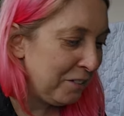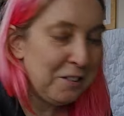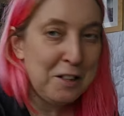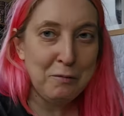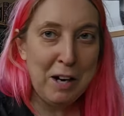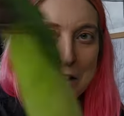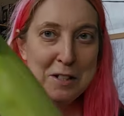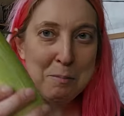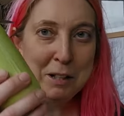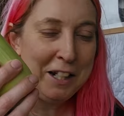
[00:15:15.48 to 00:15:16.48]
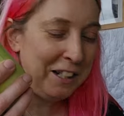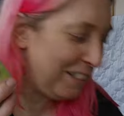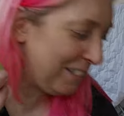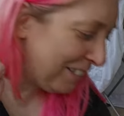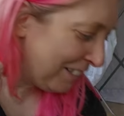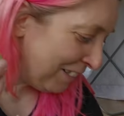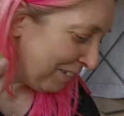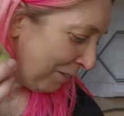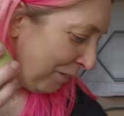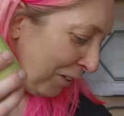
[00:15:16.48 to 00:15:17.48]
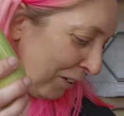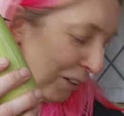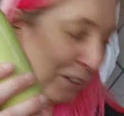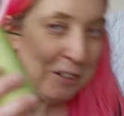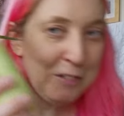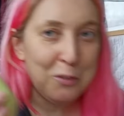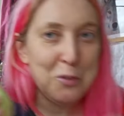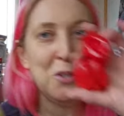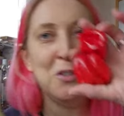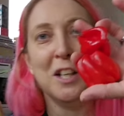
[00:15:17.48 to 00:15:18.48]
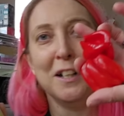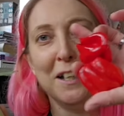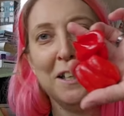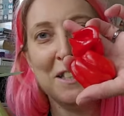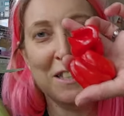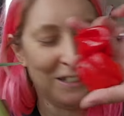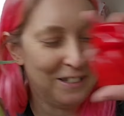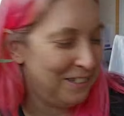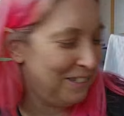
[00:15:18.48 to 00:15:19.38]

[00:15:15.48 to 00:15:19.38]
And then randomly, I've got two chilies.